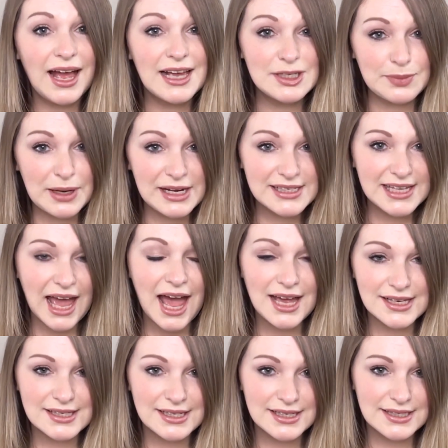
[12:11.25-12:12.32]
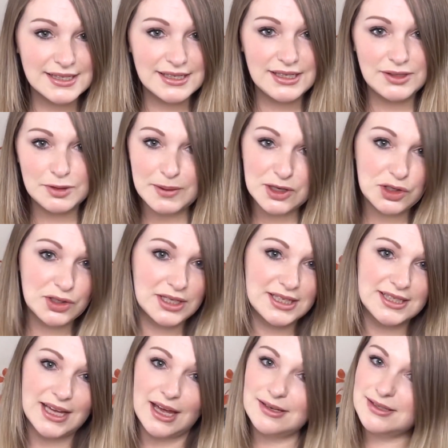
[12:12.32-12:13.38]
as well as get access to special
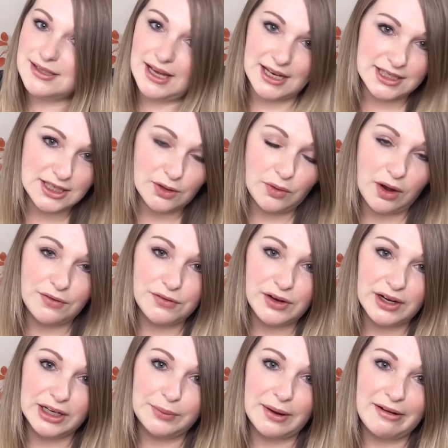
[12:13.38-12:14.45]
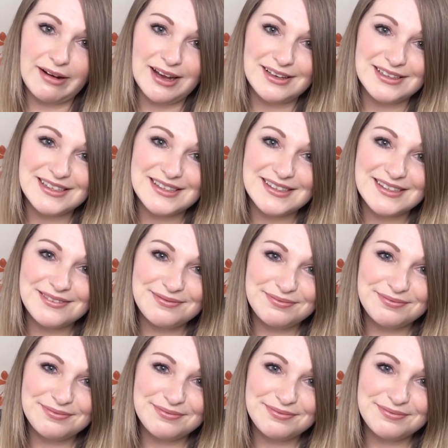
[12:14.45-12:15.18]
discounts that I don't offer anywhere else.